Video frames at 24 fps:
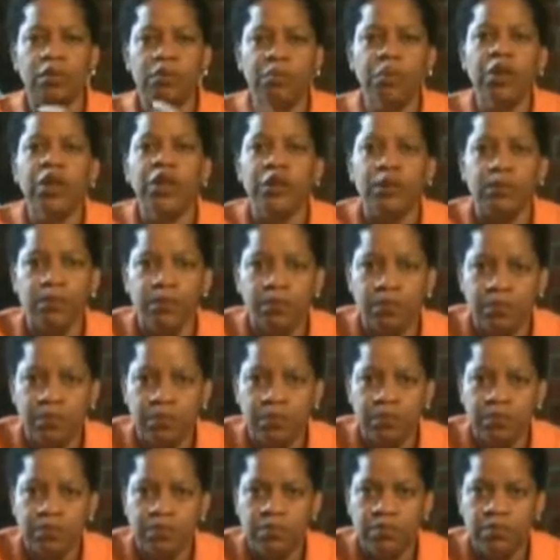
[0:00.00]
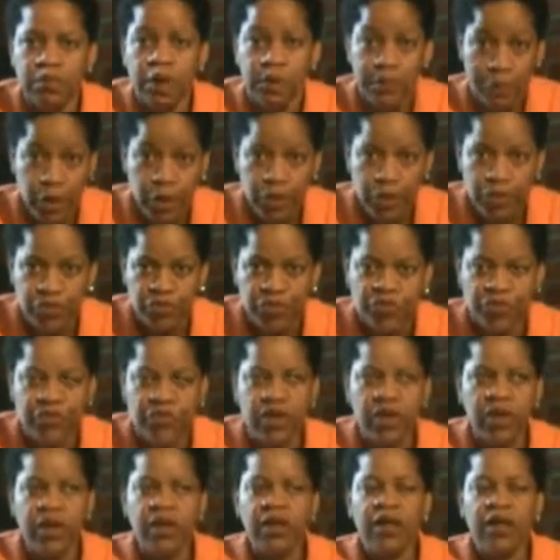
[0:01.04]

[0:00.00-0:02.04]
bullet abuse,